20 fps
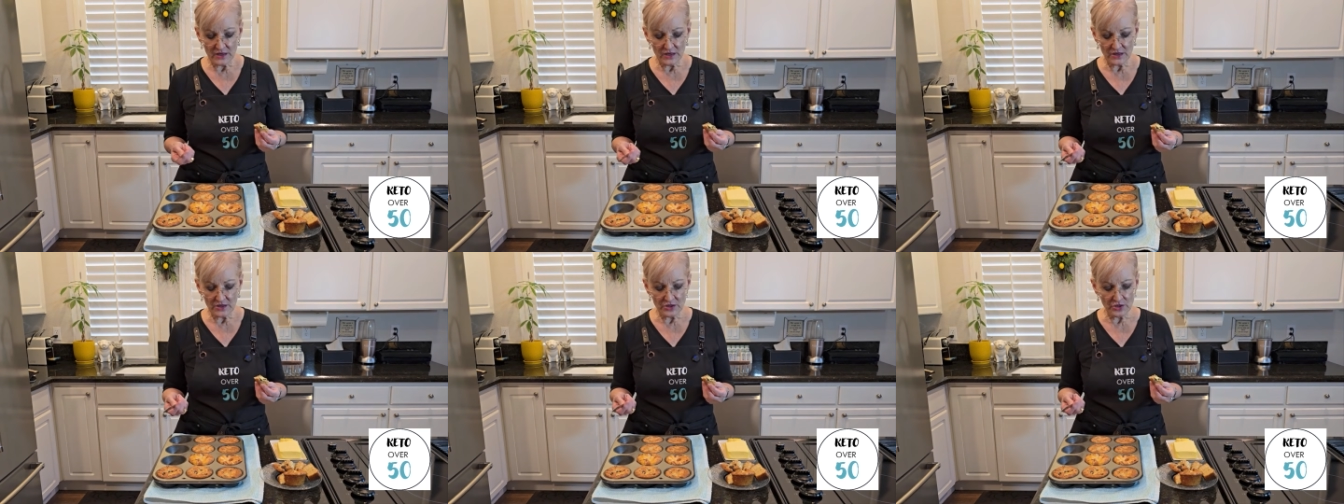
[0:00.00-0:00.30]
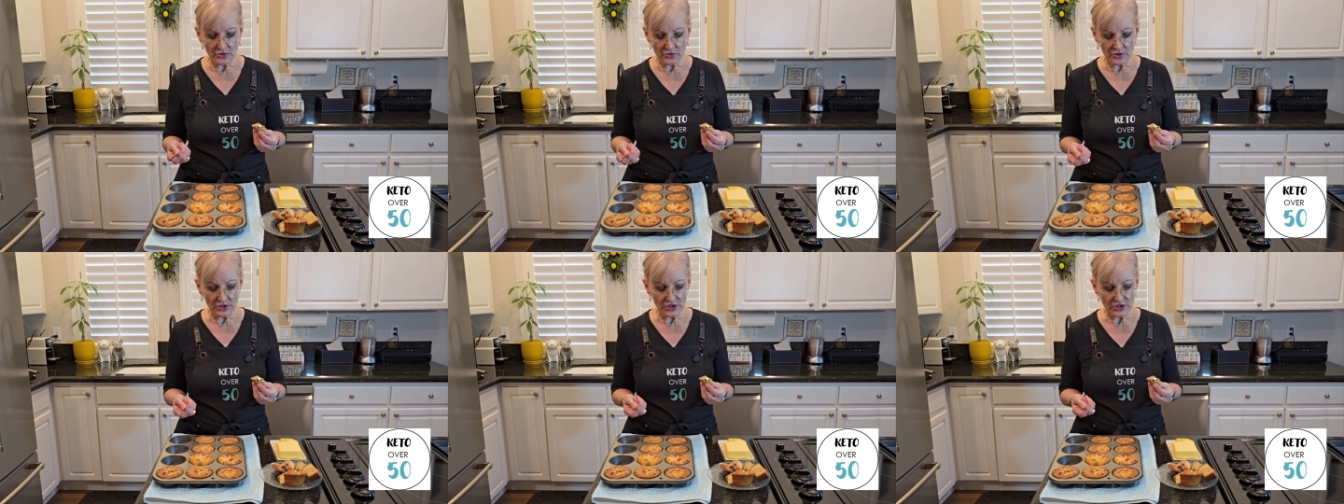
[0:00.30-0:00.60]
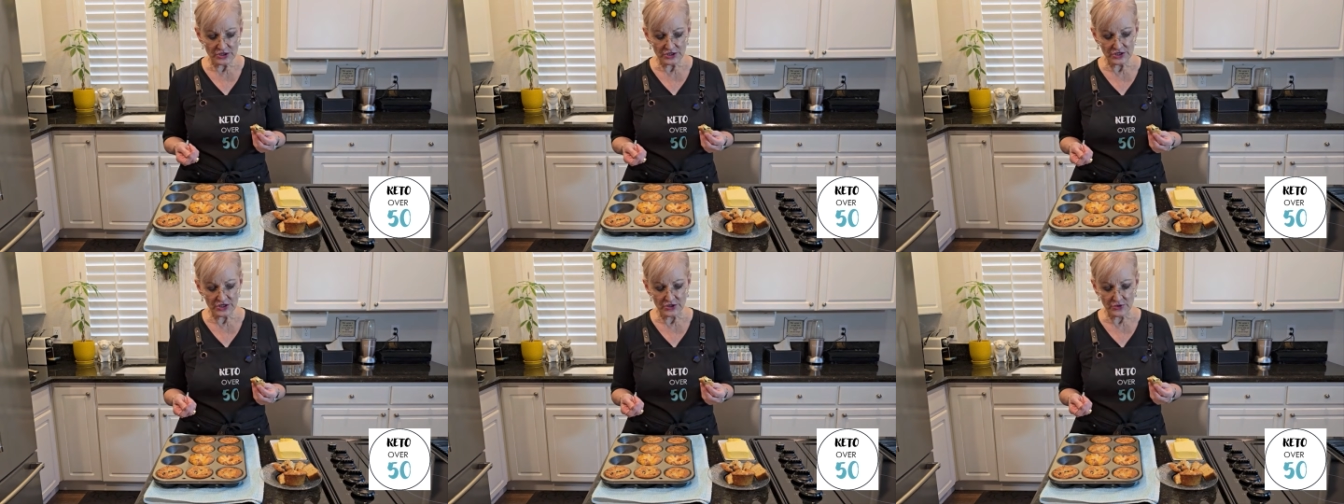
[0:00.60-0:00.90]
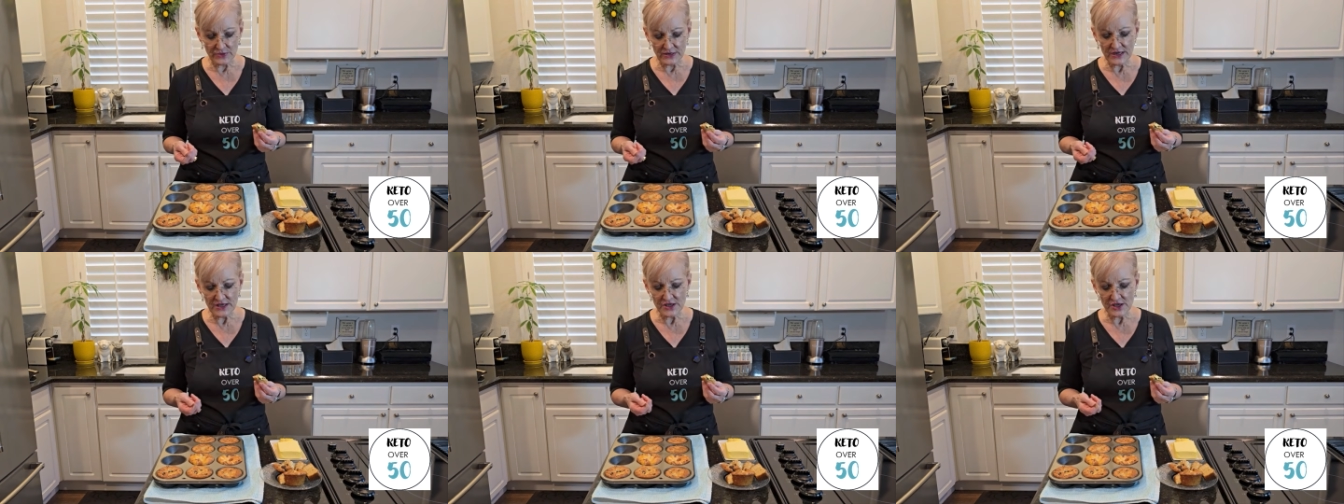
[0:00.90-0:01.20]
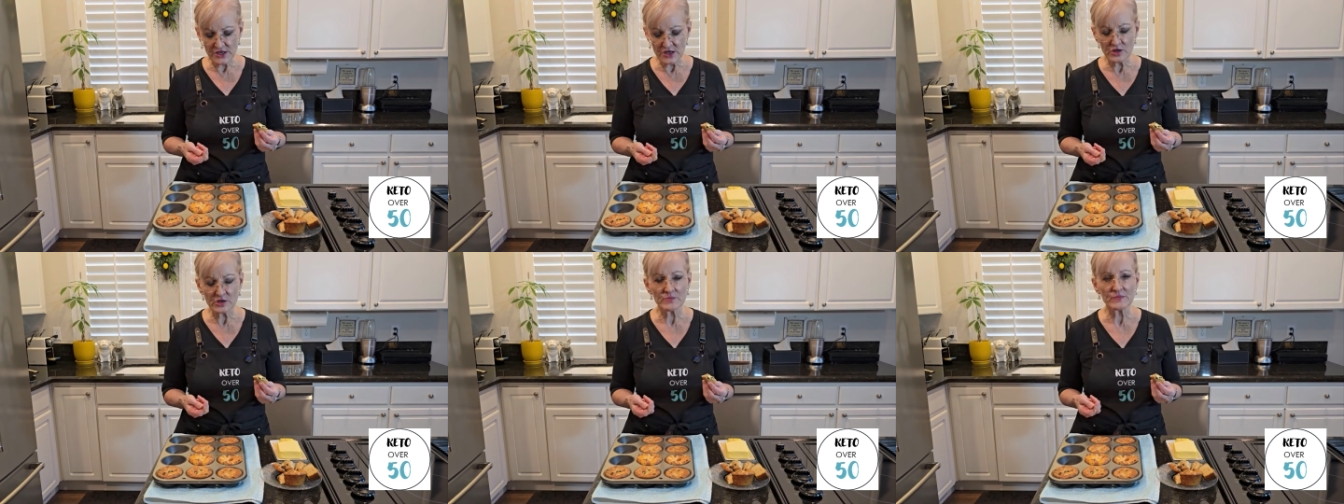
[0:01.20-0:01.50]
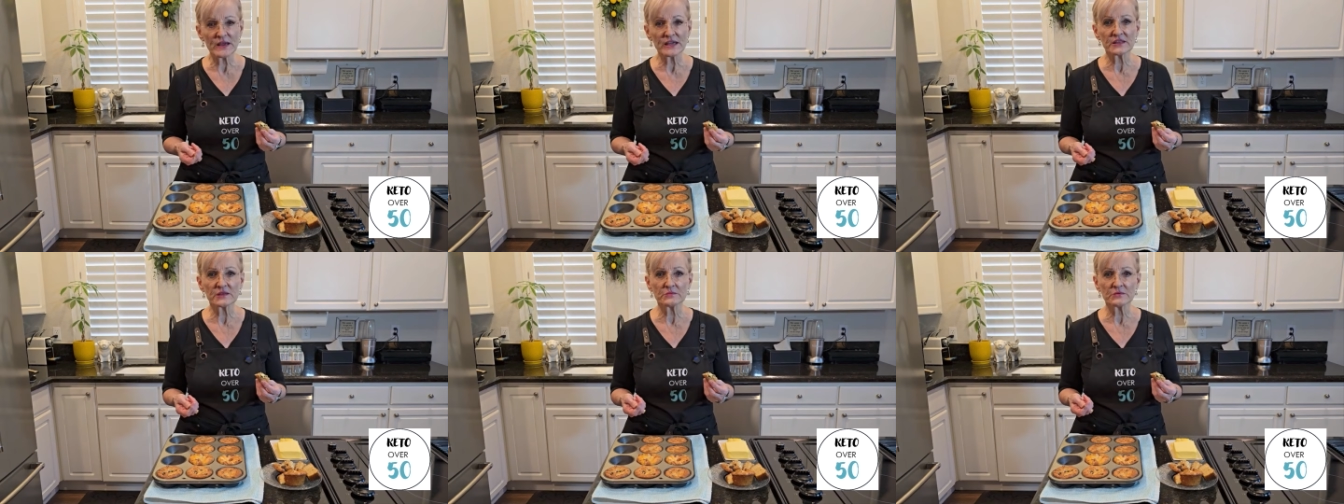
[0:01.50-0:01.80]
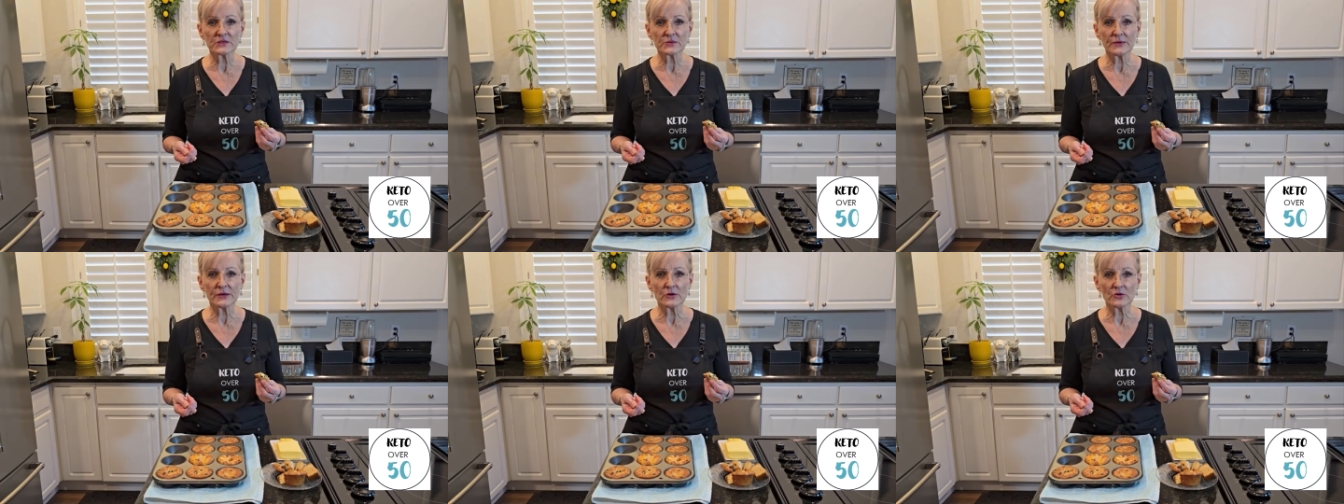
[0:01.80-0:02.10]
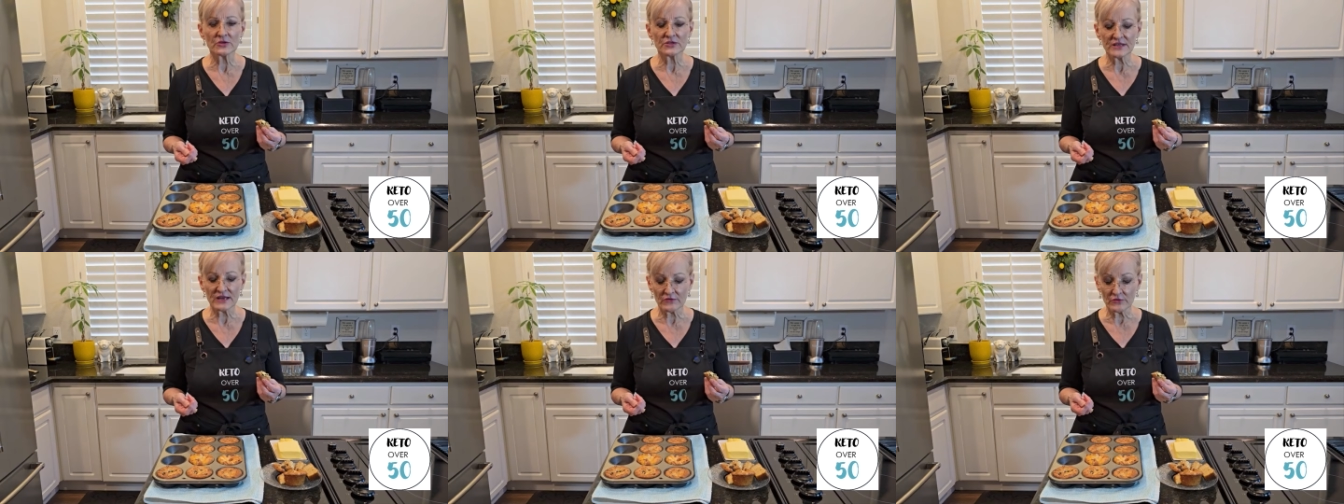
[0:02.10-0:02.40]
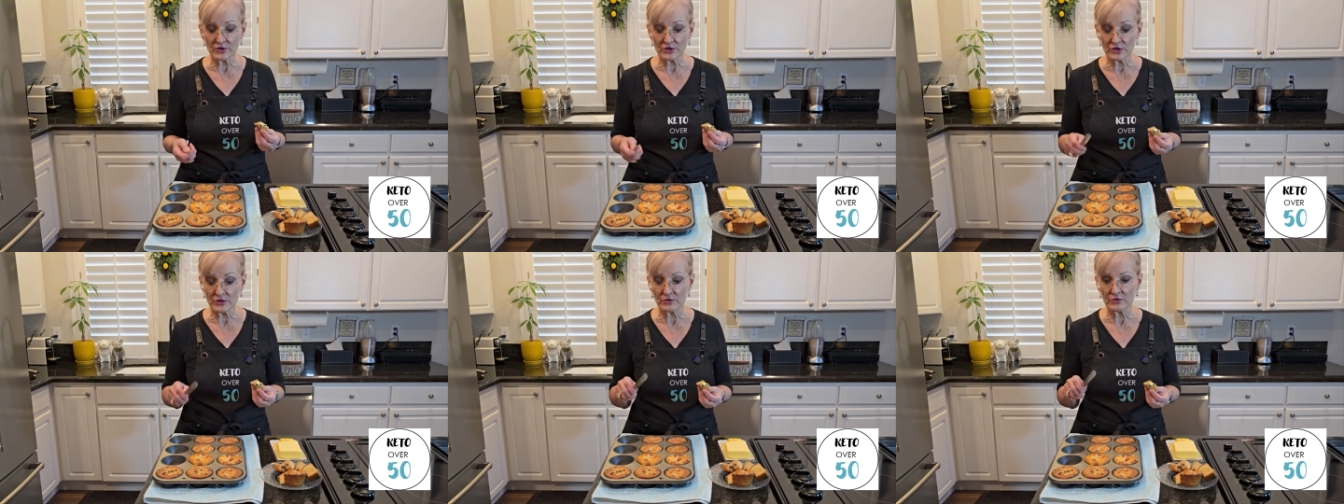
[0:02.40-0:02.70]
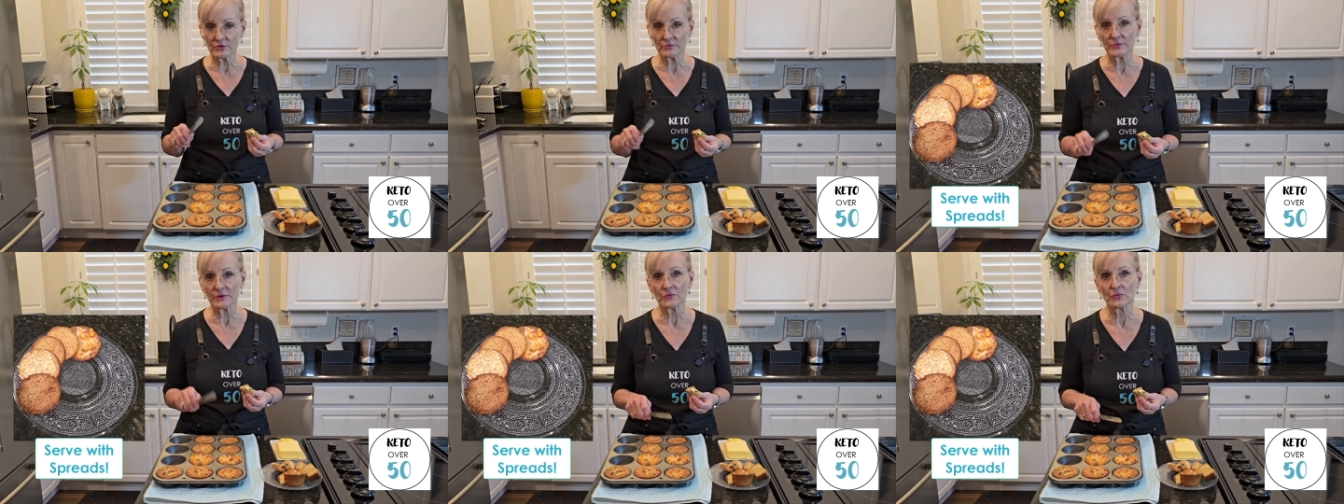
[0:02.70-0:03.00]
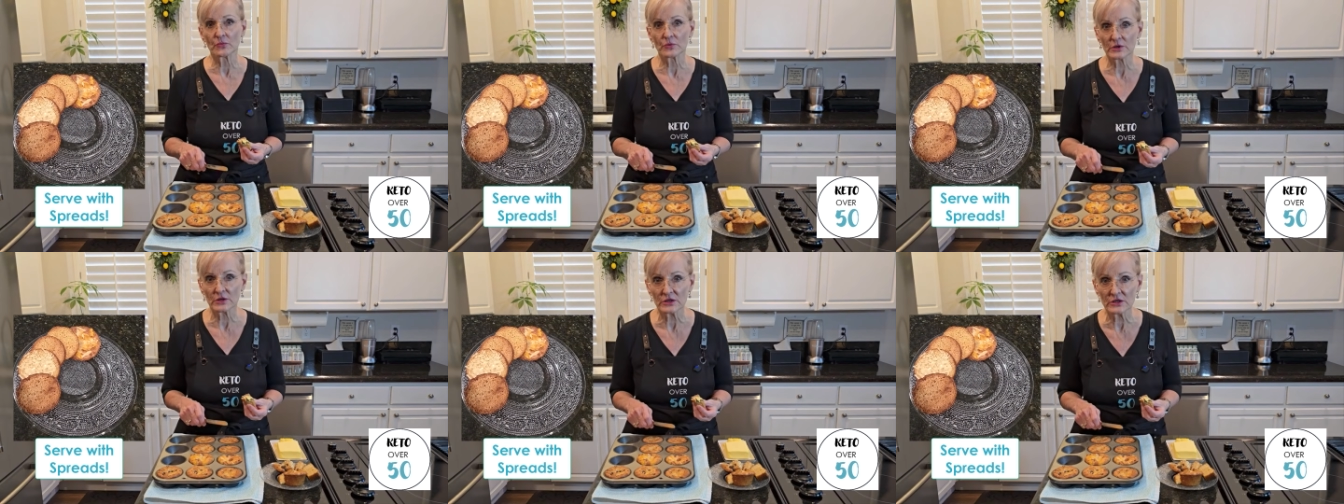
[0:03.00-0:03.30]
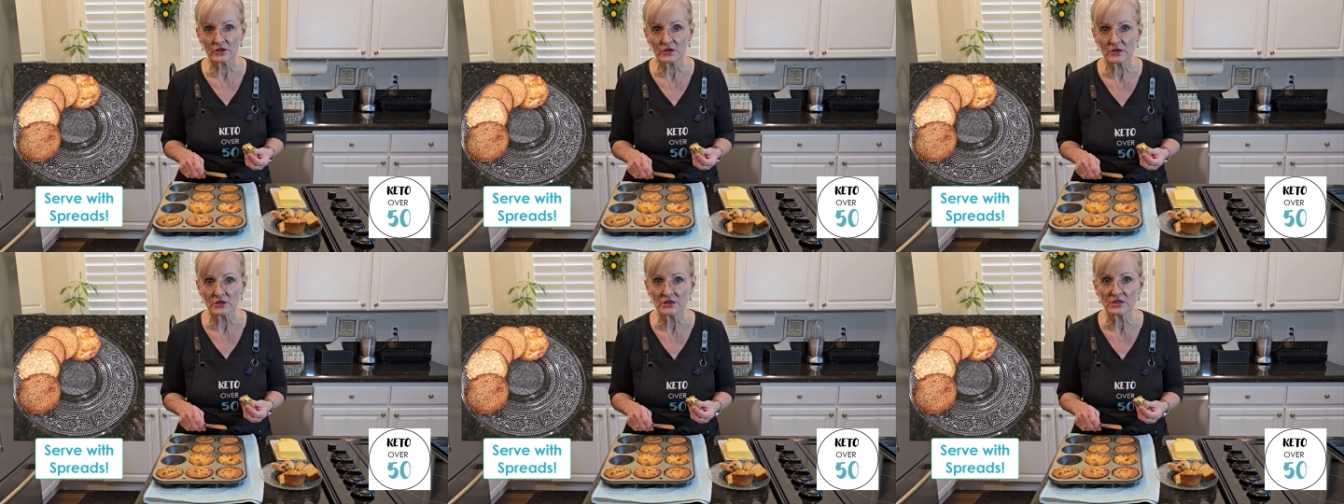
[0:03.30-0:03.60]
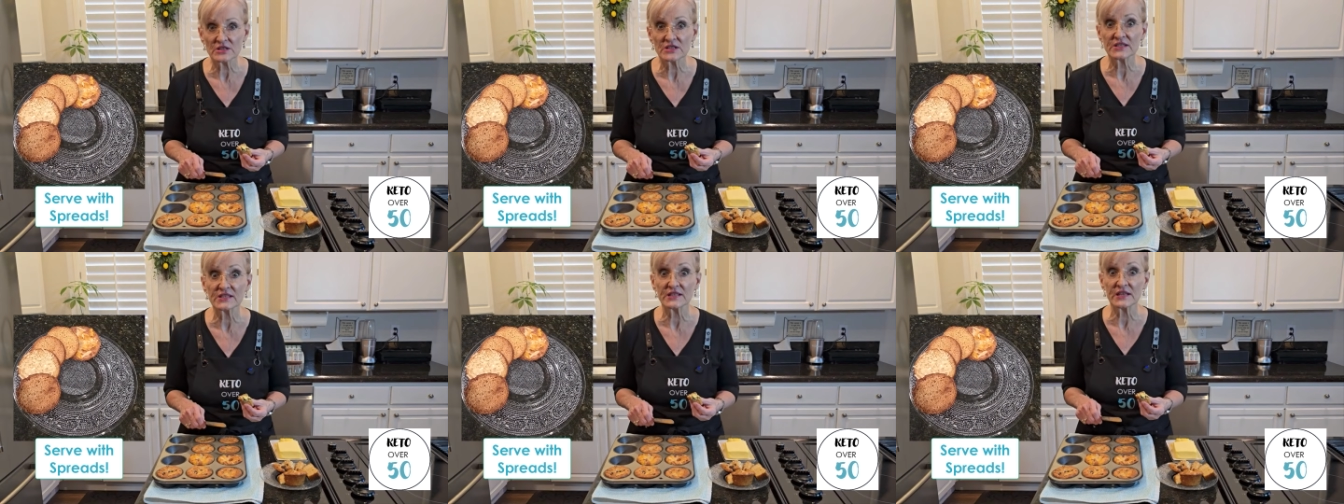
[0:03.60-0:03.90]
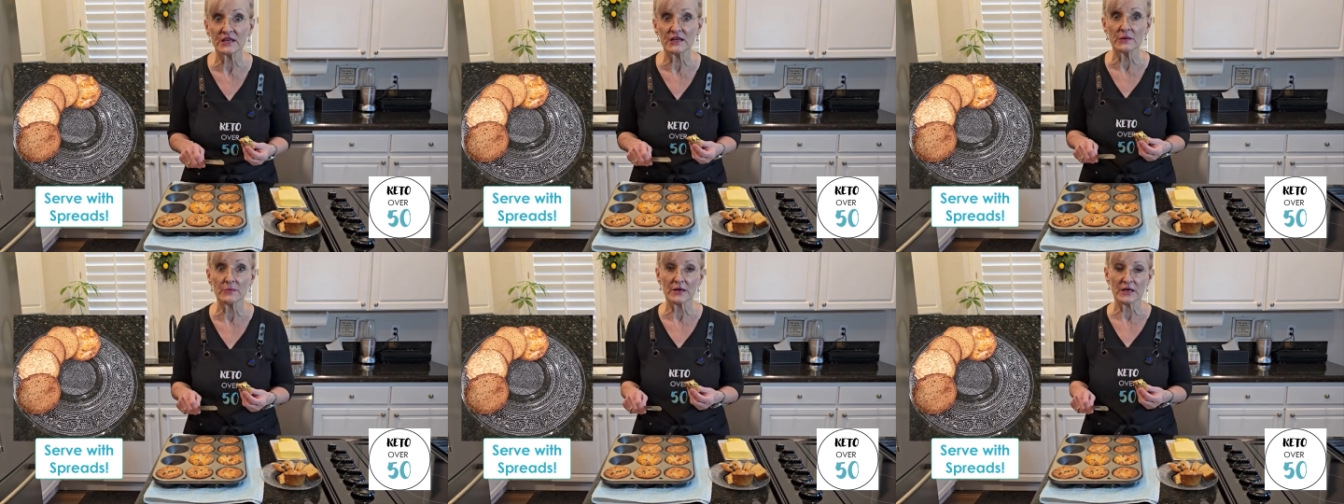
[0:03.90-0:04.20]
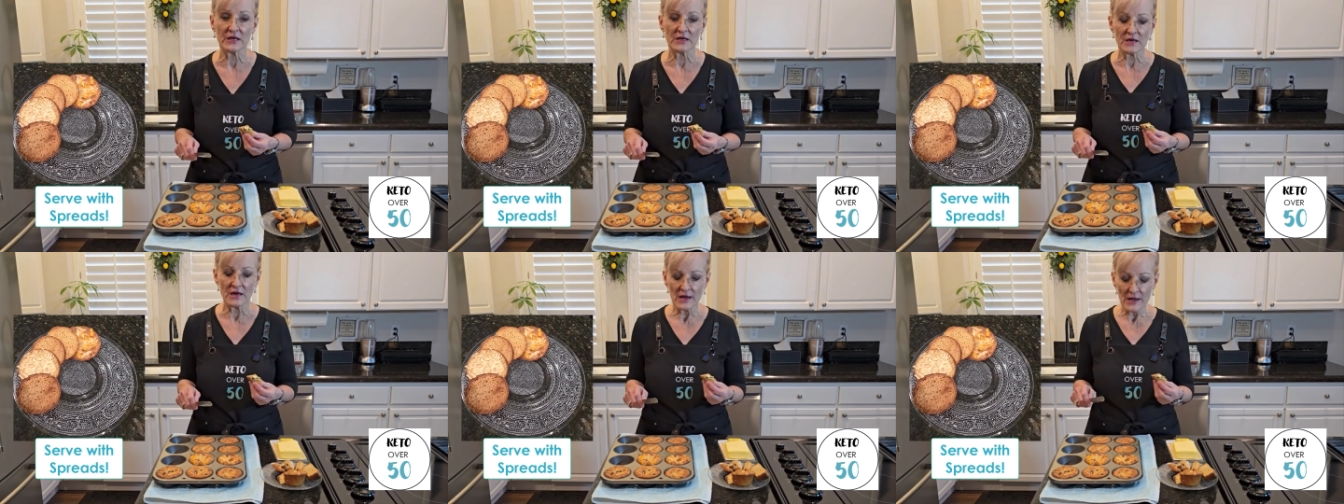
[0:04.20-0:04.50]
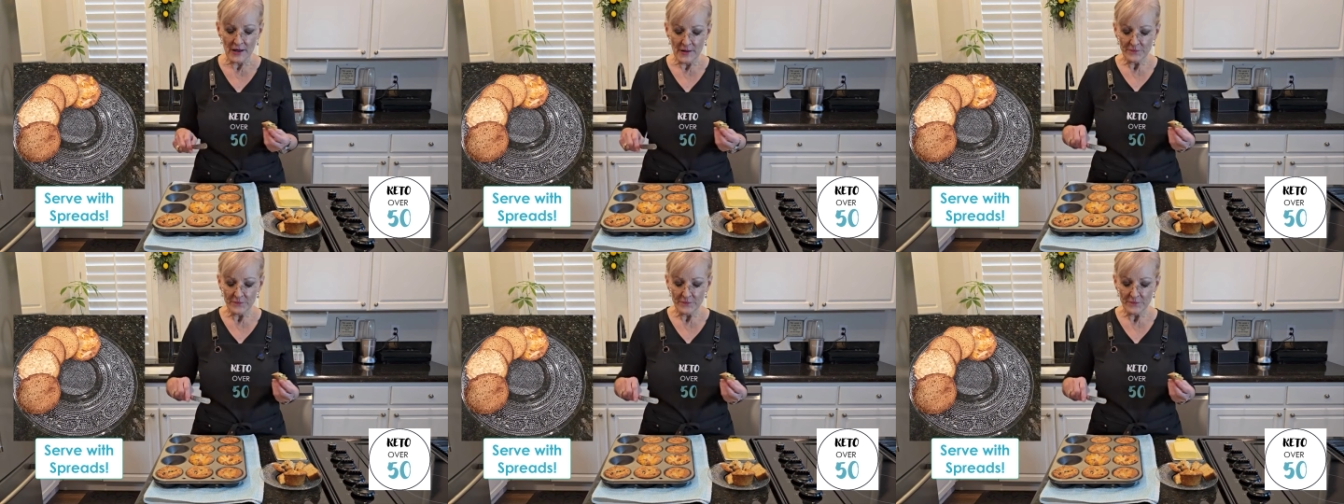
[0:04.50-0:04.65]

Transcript: You could just do anything. You could make them sweet or savory. You know what would be really good? Cinnamon.